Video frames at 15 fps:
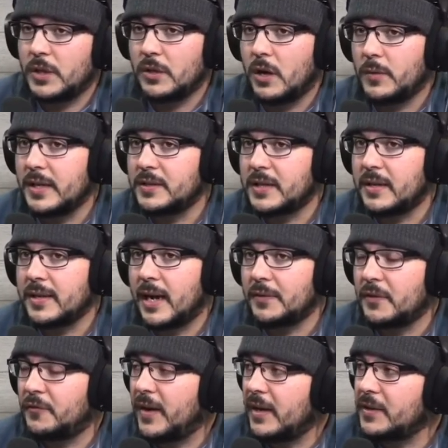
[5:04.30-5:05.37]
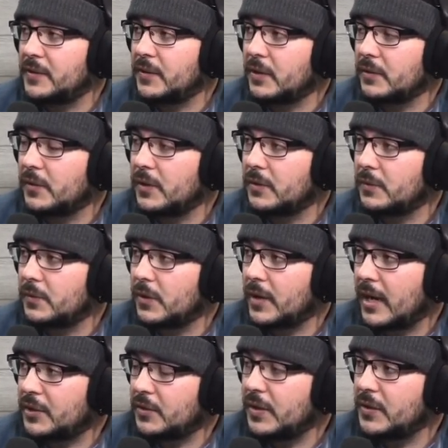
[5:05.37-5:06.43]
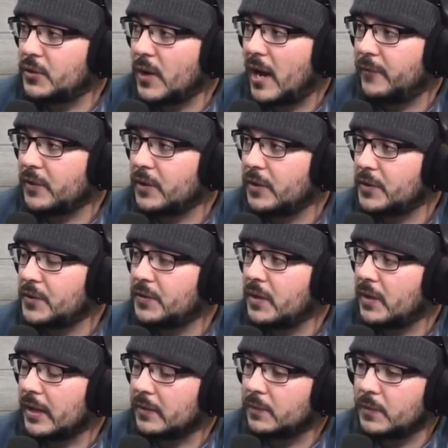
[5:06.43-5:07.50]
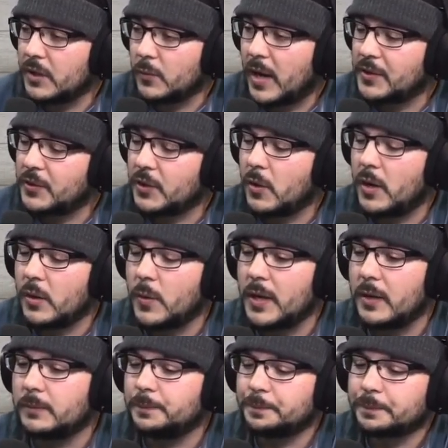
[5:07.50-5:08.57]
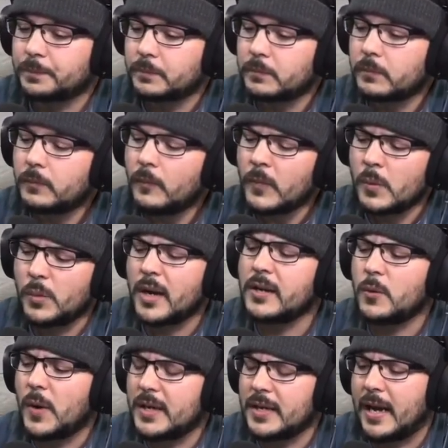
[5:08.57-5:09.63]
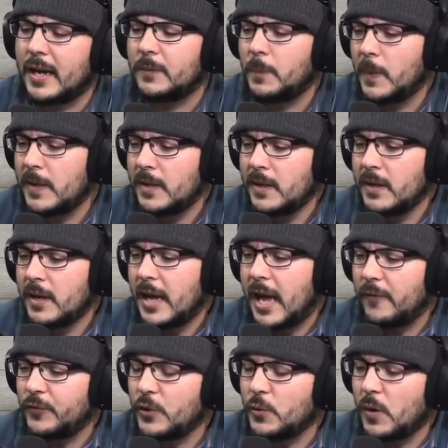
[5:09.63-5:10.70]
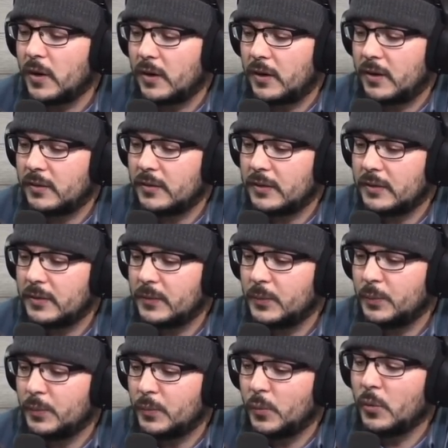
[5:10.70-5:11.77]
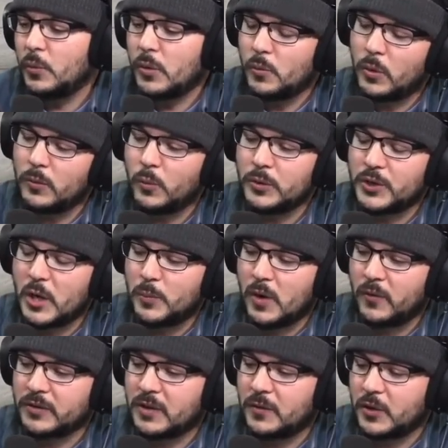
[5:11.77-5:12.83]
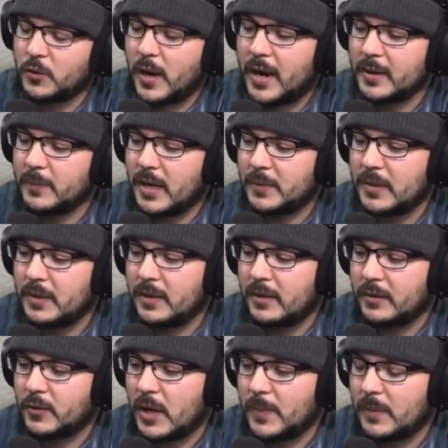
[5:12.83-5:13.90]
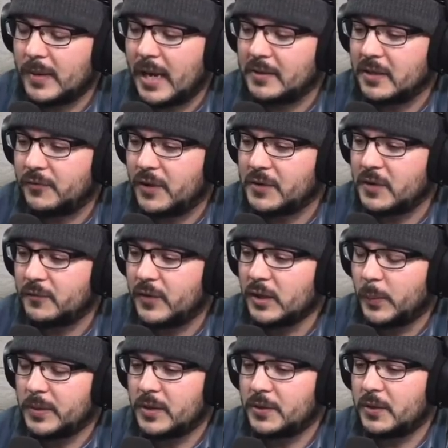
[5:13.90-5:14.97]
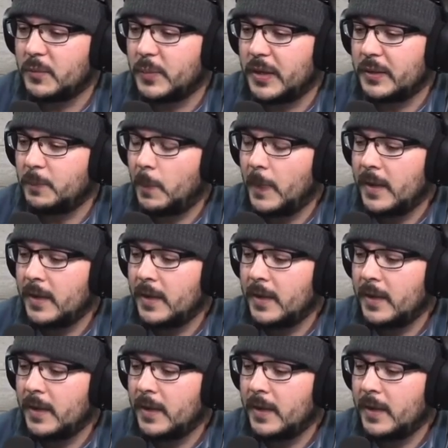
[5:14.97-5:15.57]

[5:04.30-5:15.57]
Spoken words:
he's sending out the feds and they're catching these traffickers and like the arrests are going way up. But anyway, yeah, have you? We'll jump over to the crybaby Antifas in the fetal position, but